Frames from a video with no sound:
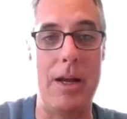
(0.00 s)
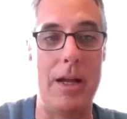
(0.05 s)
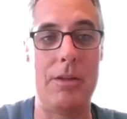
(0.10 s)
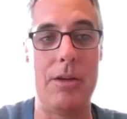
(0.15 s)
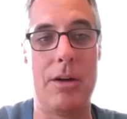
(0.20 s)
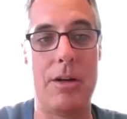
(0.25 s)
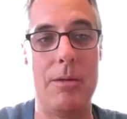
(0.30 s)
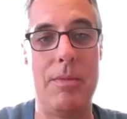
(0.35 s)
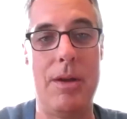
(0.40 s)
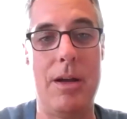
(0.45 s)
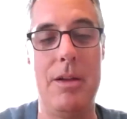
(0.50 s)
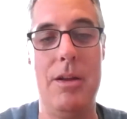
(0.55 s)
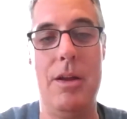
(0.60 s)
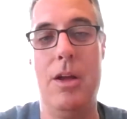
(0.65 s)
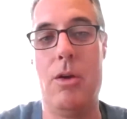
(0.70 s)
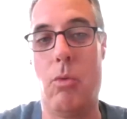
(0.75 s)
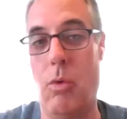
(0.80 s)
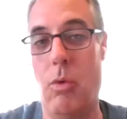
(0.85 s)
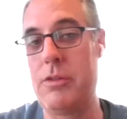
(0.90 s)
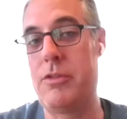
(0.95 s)
about? Once
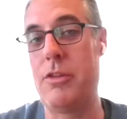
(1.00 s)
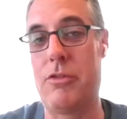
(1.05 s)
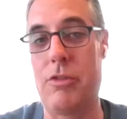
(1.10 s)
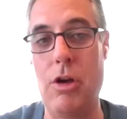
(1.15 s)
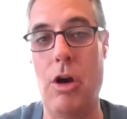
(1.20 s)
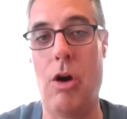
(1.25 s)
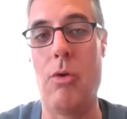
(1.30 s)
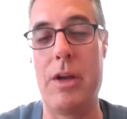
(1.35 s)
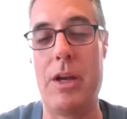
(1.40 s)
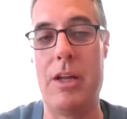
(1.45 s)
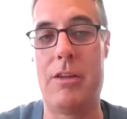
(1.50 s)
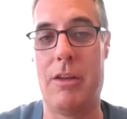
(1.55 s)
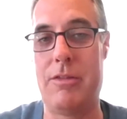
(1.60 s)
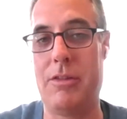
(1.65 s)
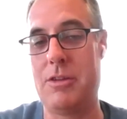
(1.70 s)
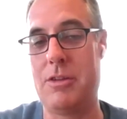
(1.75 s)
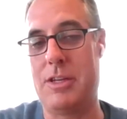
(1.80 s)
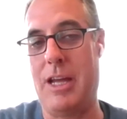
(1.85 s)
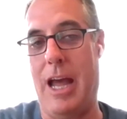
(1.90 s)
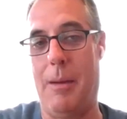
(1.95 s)
it's going, it doesn't just
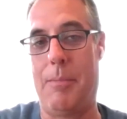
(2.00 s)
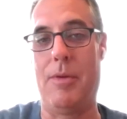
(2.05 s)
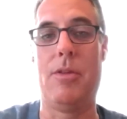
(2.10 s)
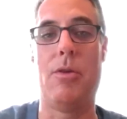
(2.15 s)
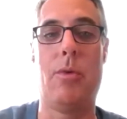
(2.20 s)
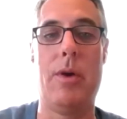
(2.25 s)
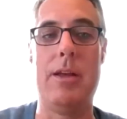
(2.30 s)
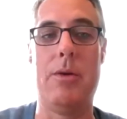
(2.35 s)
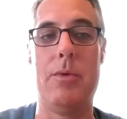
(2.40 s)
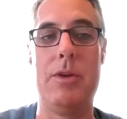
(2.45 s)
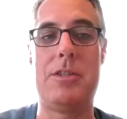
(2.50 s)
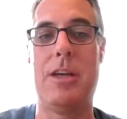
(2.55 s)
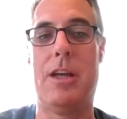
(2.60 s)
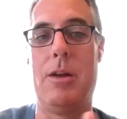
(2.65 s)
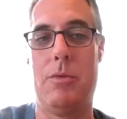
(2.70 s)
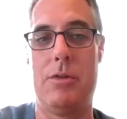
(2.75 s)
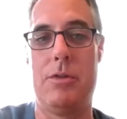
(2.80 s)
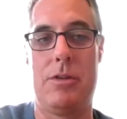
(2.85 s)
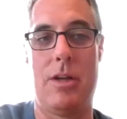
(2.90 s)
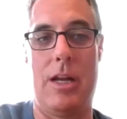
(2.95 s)
happen the way that we said it was going to
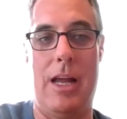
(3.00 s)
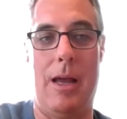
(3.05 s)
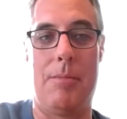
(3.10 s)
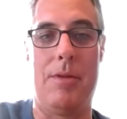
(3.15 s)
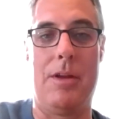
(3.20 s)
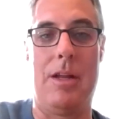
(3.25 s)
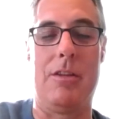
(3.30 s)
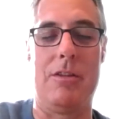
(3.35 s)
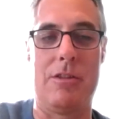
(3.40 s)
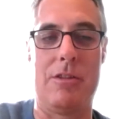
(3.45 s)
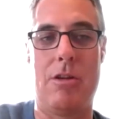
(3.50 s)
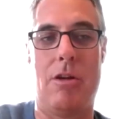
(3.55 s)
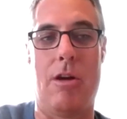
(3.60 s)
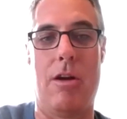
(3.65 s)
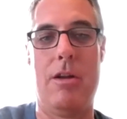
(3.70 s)
happen at the start.